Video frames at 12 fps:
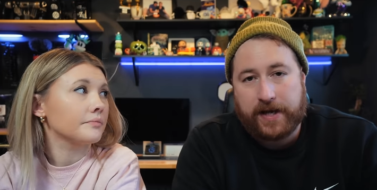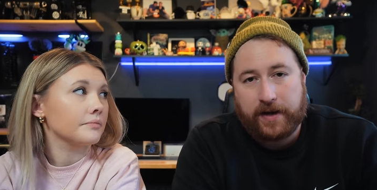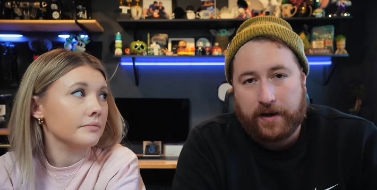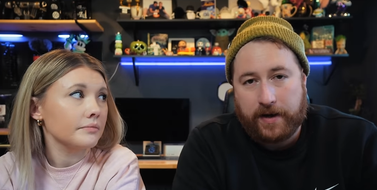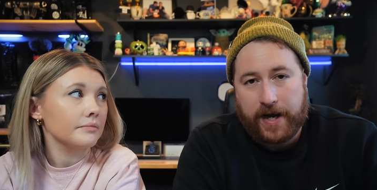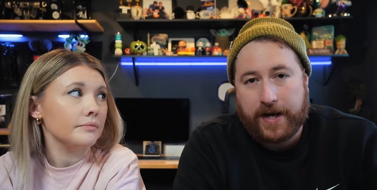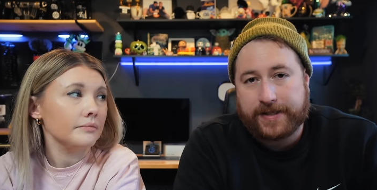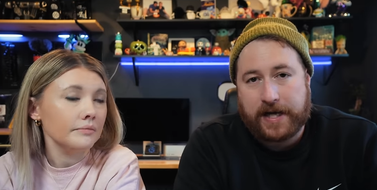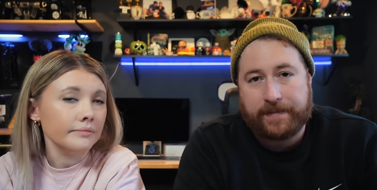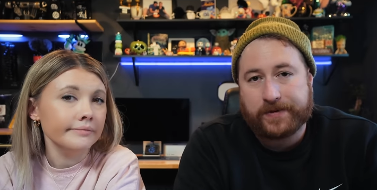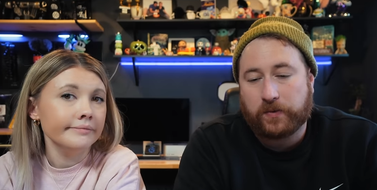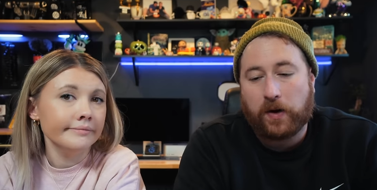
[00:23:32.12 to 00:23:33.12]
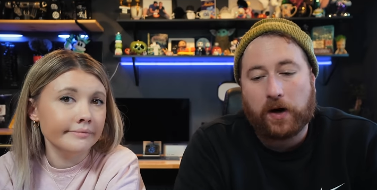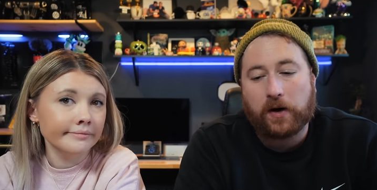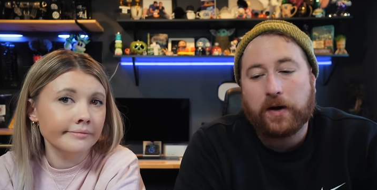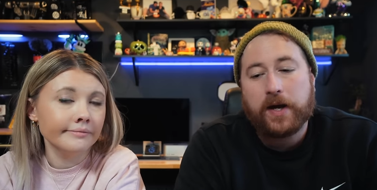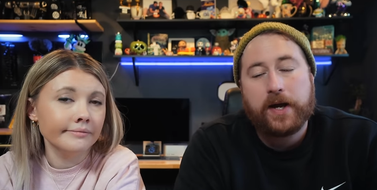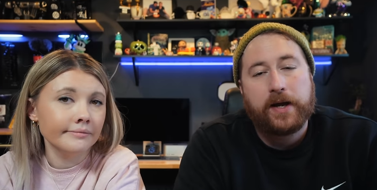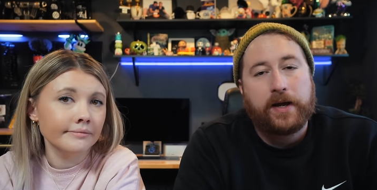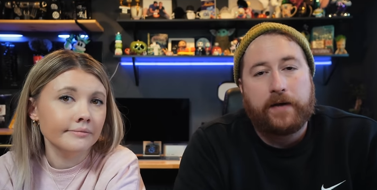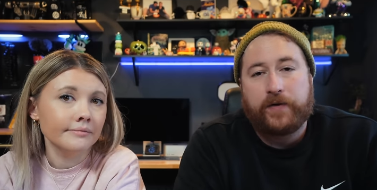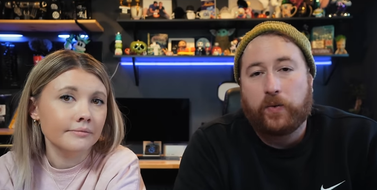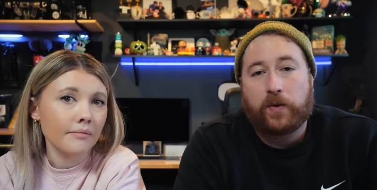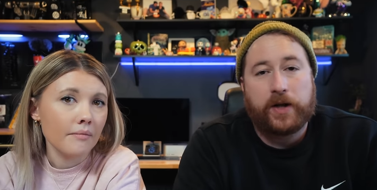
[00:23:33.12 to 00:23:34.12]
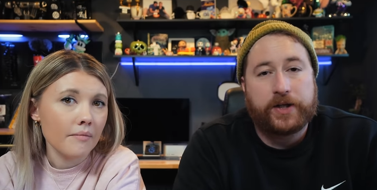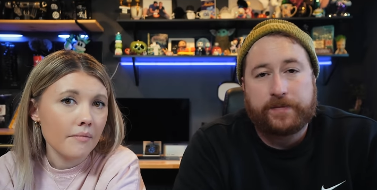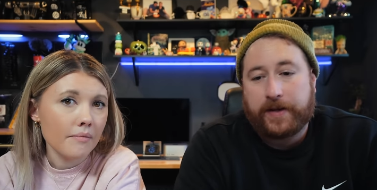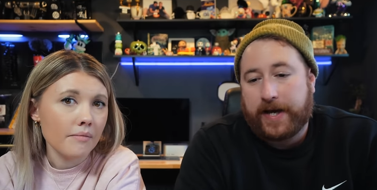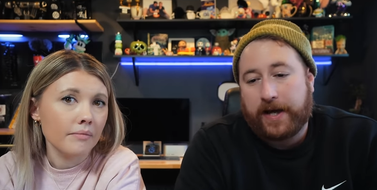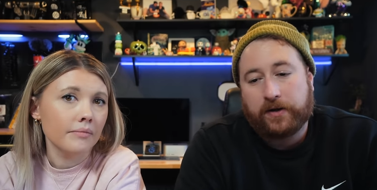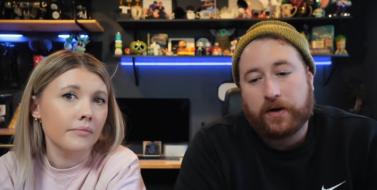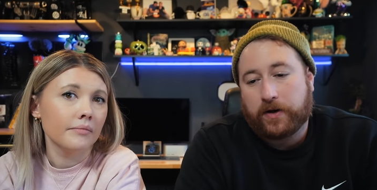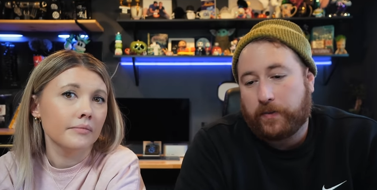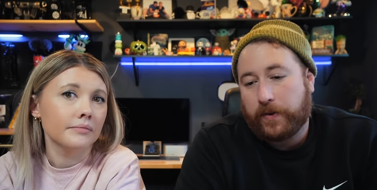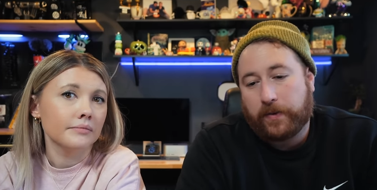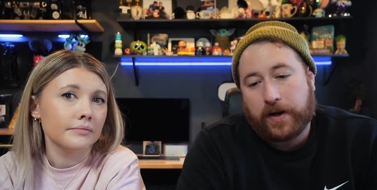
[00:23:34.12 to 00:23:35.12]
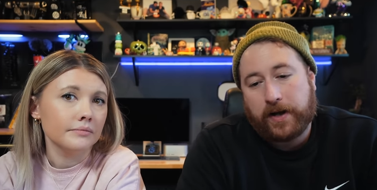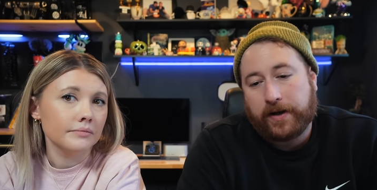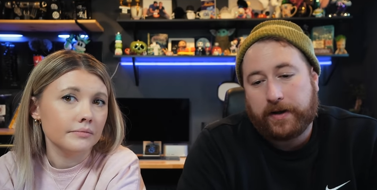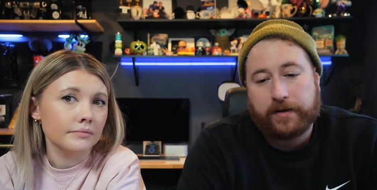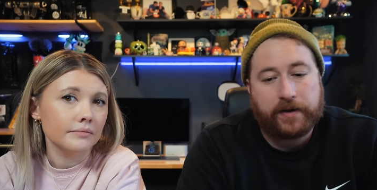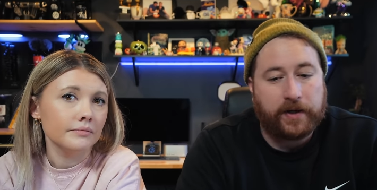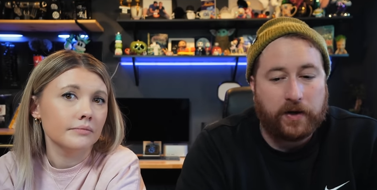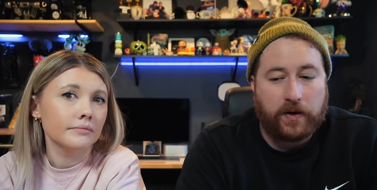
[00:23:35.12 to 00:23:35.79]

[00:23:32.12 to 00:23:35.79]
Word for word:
Speaker 1: ahead of time as well mm-hmm. if you want to just pick. Hey, look, we want to you